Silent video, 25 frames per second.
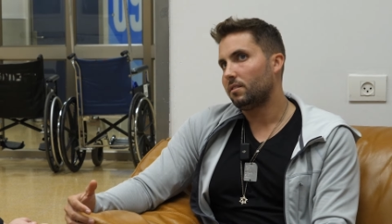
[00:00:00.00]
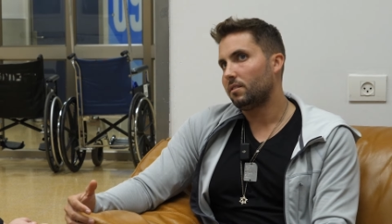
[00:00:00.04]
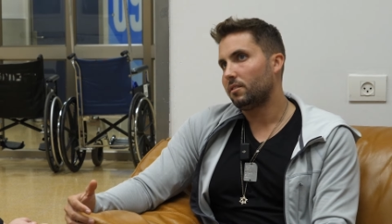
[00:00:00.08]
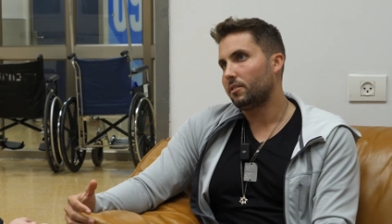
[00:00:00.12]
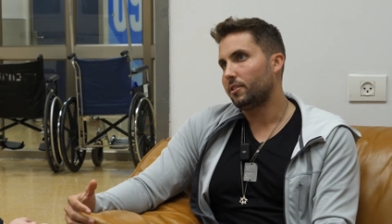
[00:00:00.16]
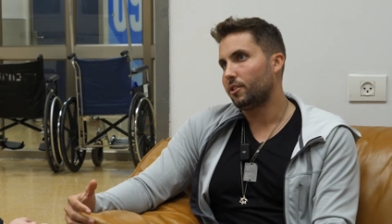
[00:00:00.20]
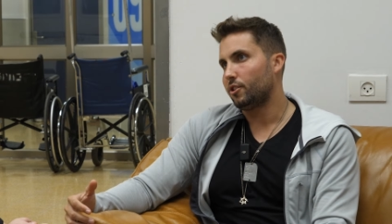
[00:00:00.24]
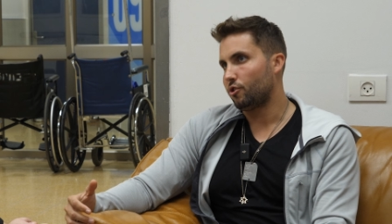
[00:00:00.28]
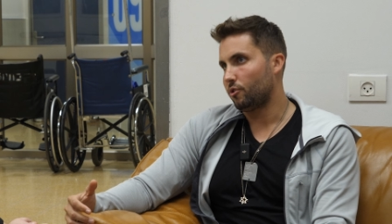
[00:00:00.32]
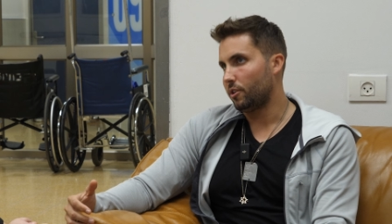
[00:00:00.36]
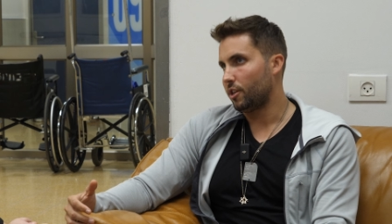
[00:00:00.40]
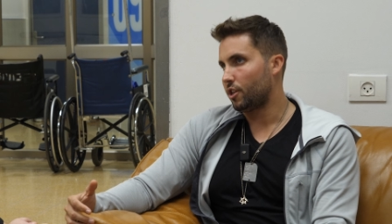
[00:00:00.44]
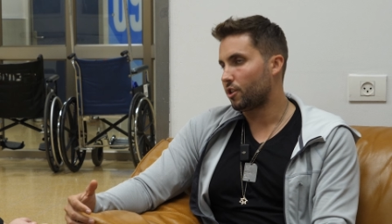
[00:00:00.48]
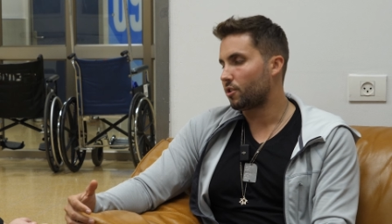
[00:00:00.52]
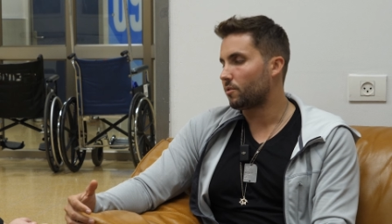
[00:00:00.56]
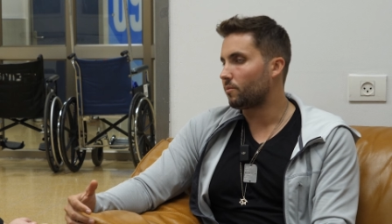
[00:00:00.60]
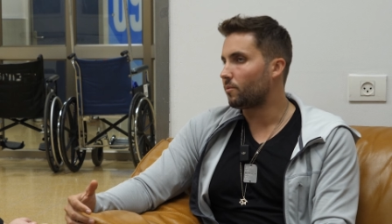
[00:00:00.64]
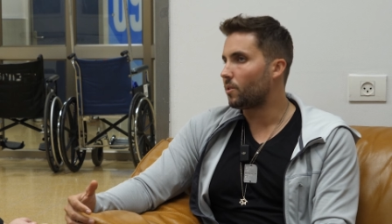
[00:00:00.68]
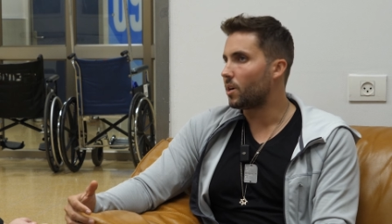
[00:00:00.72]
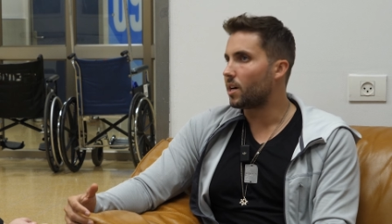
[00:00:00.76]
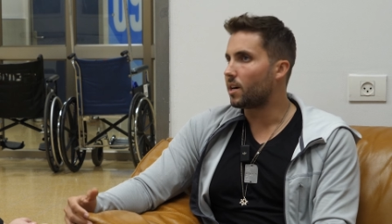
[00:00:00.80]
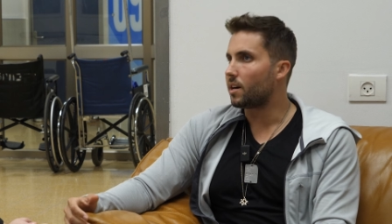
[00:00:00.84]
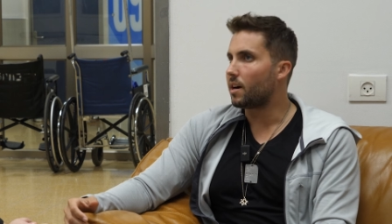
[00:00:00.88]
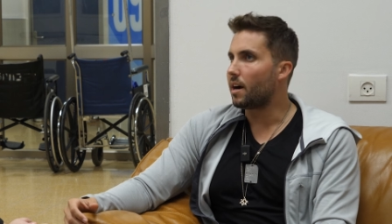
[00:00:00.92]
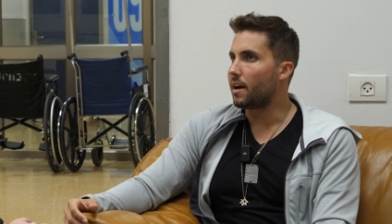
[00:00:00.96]
situation
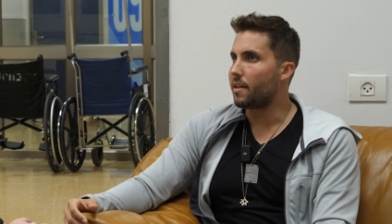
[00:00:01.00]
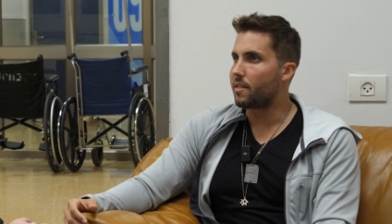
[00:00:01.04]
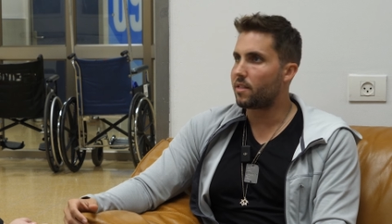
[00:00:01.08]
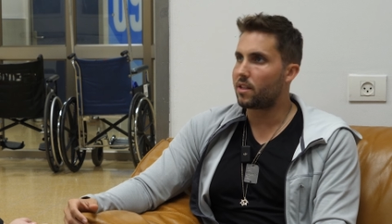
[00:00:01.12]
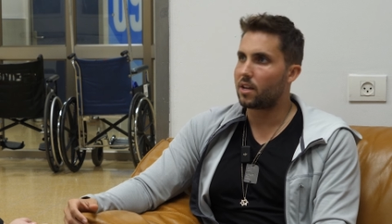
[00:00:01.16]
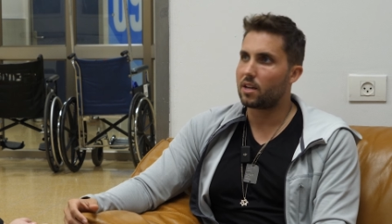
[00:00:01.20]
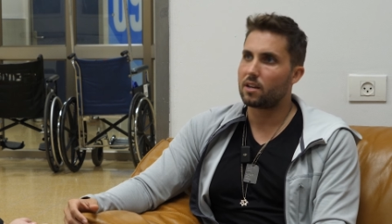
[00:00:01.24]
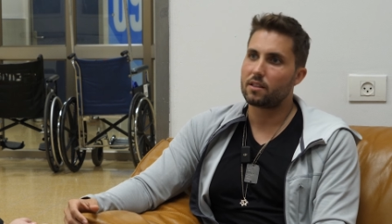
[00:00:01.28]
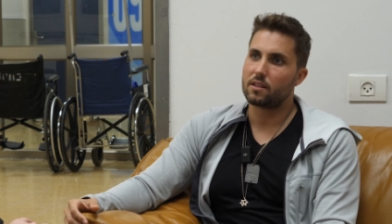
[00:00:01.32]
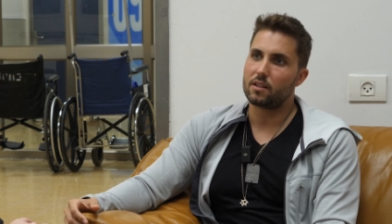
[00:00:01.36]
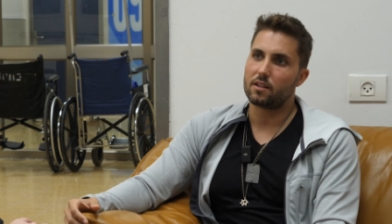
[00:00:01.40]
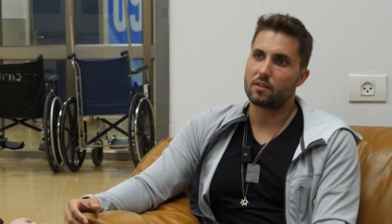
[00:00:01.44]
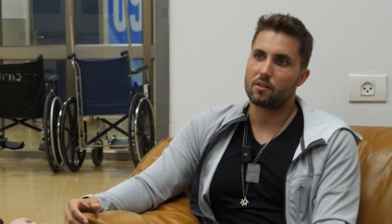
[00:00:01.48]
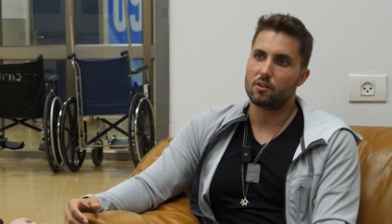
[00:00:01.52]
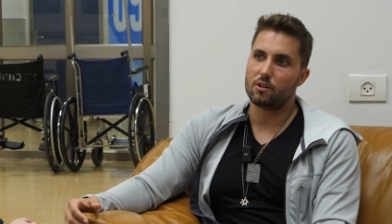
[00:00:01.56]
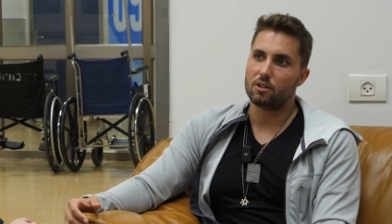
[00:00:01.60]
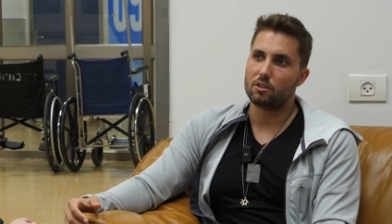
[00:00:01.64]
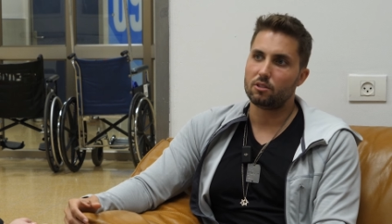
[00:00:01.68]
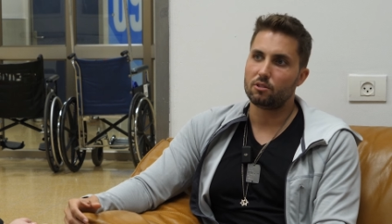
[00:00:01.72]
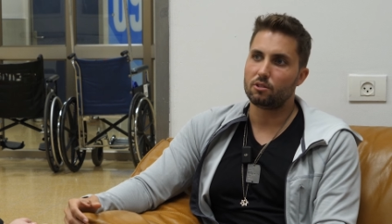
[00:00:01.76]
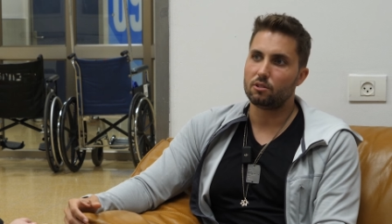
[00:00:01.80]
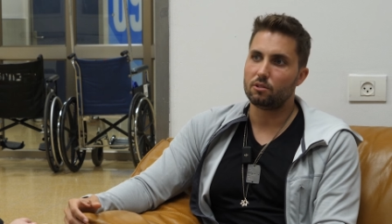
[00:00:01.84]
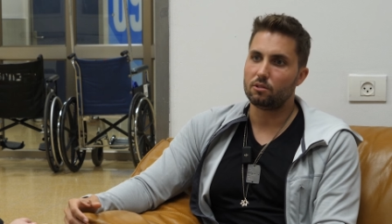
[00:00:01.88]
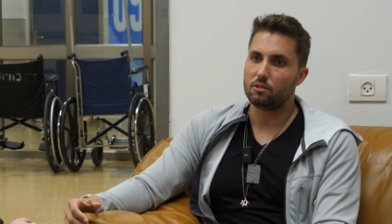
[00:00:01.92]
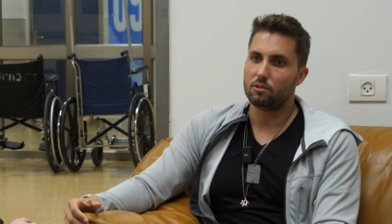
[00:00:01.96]
where I think that
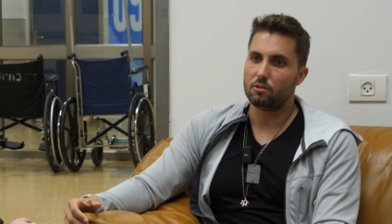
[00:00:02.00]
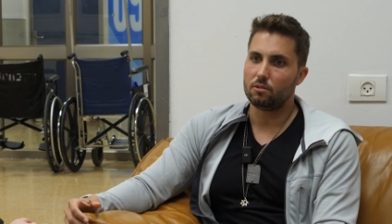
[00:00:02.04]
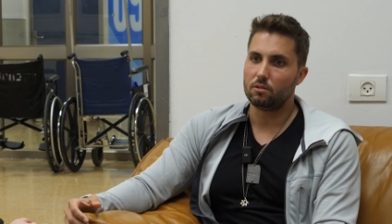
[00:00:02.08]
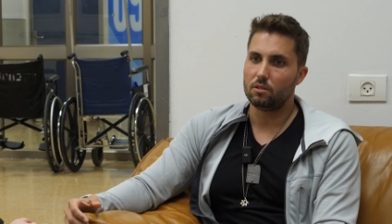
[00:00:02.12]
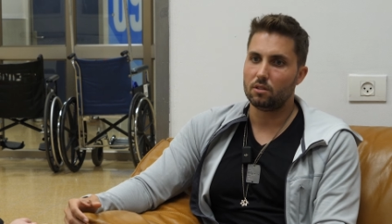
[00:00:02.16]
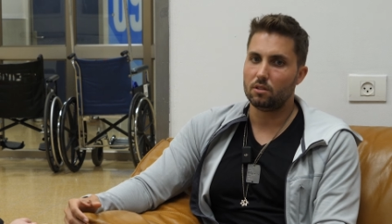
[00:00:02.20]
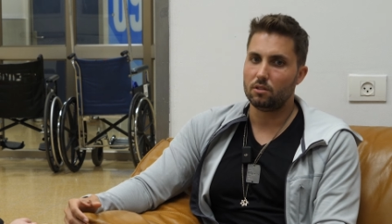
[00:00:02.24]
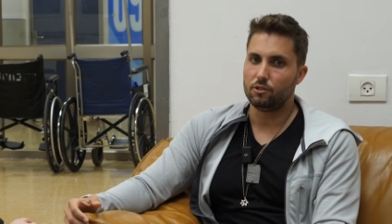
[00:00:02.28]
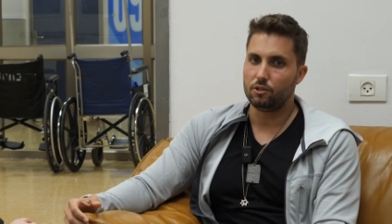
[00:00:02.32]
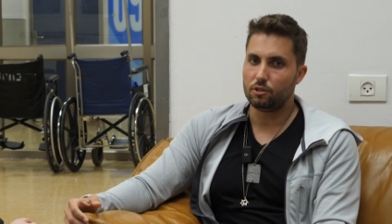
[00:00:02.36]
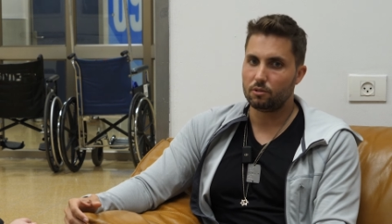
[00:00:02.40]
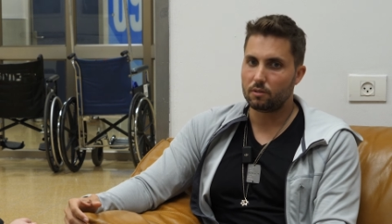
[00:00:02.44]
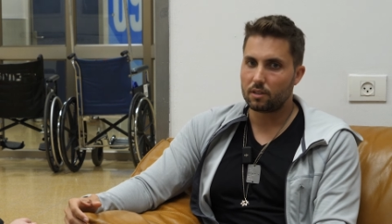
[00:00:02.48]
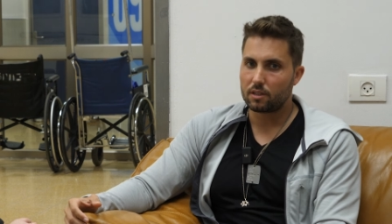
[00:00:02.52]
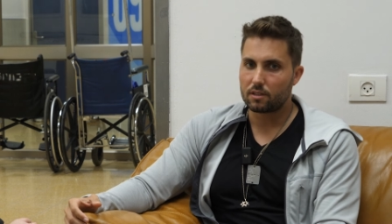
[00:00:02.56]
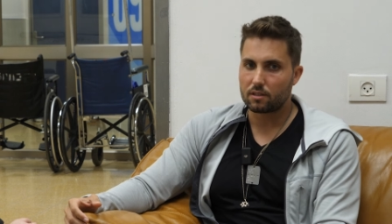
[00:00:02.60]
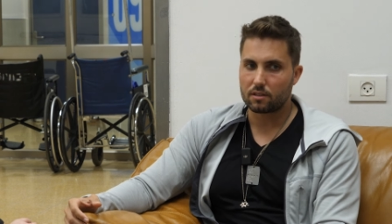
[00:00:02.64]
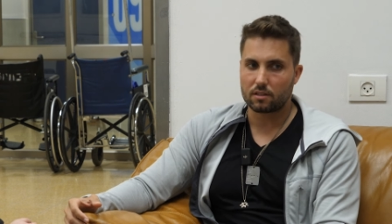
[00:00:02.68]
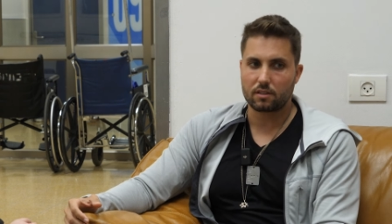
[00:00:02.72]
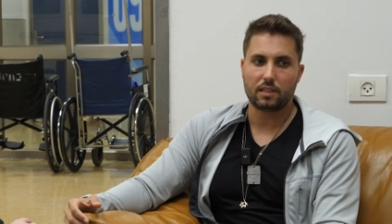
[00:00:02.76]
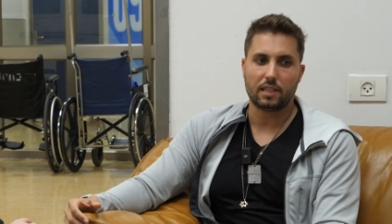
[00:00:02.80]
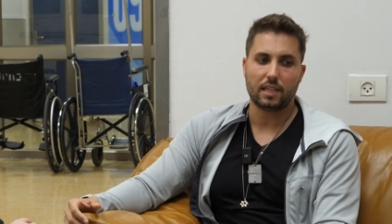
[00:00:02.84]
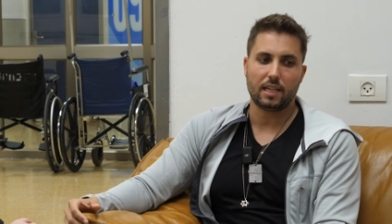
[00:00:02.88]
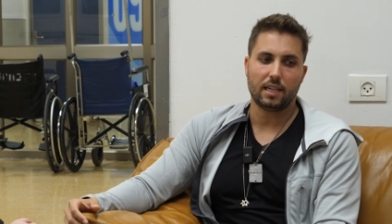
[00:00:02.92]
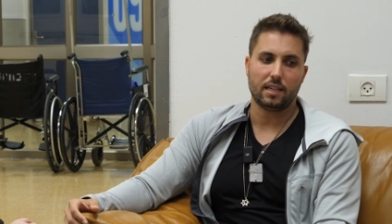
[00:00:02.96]
those who do
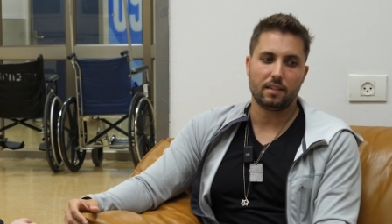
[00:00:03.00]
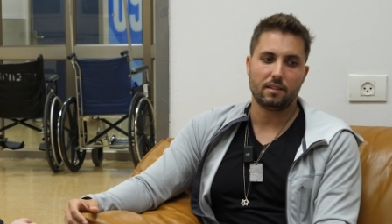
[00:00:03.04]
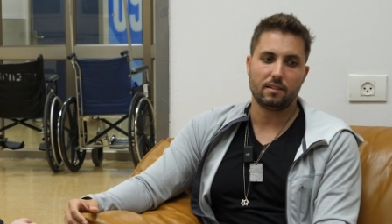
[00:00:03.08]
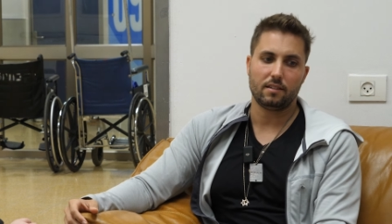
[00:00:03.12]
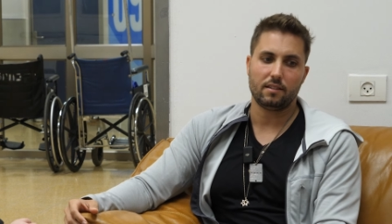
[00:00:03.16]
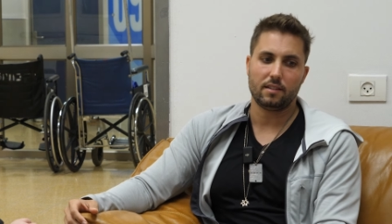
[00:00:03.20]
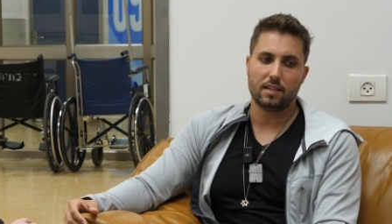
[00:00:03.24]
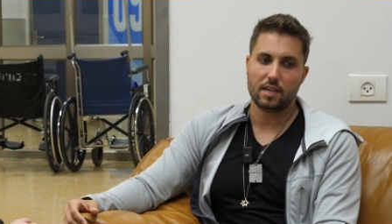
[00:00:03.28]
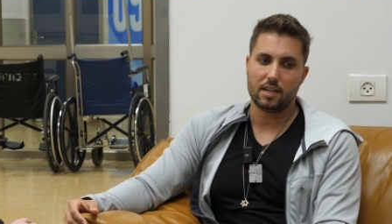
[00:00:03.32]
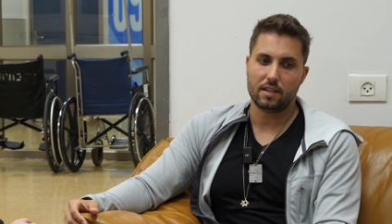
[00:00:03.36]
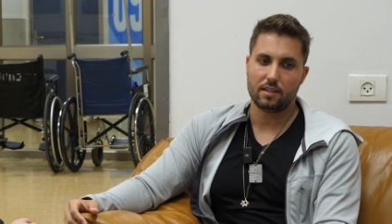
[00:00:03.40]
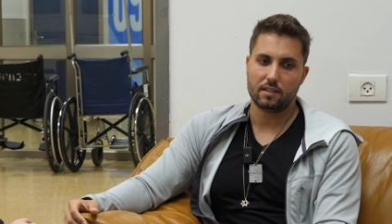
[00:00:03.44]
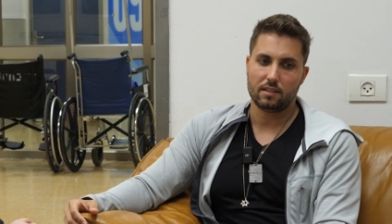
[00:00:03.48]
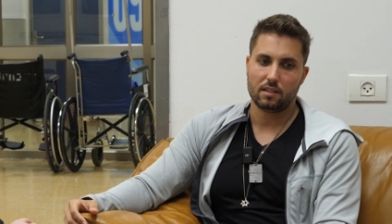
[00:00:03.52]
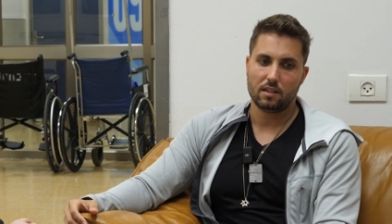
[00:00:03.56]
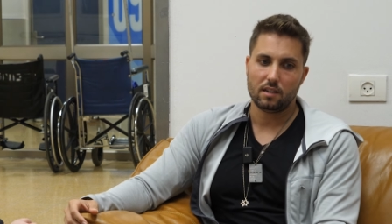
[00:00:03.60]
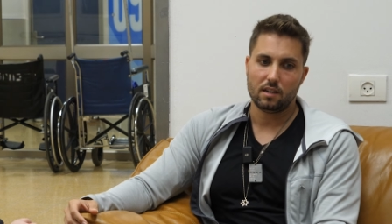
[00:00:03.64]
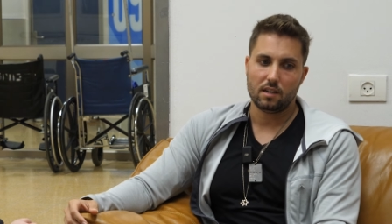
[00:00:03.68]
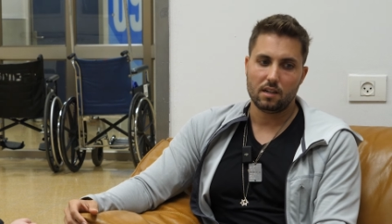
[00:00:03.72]
understand that